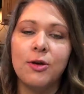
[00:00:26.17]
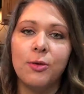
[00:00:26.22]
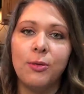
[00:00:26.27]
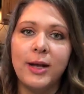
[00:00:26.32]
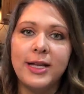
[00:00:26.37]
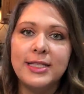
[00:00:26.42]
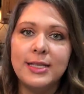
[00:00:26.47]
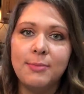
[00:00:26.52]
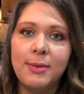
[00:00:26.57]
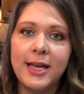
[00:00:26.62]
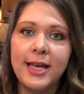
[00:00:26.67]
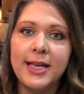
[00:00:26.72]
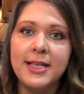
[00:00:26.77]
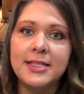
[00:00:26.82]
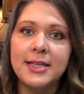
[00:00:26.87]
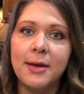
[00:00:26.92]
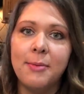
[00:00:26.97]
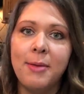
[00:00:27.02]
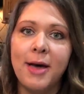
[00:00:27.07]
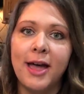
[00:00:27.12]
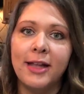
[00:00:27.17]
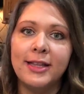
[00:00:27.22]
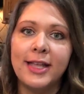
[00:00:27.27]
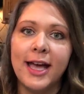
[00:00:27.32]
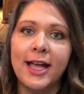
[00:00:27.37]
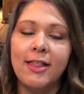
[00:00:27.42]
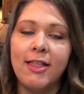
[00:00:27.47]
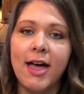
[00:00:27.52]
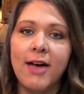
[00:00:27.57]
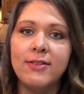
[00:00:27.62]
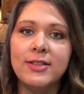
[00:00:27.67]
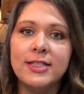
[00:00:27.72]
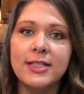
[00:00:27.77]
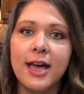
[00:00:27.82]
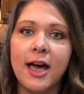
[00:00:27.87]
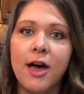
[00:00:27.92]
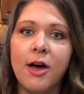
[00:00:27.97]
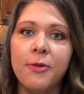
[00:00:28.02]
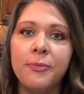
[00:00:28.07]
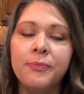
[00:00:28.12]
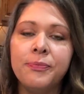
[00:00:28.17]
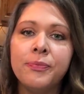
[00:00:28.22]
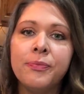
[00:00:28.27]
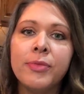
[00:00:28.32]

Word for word: recipes about that lifestyle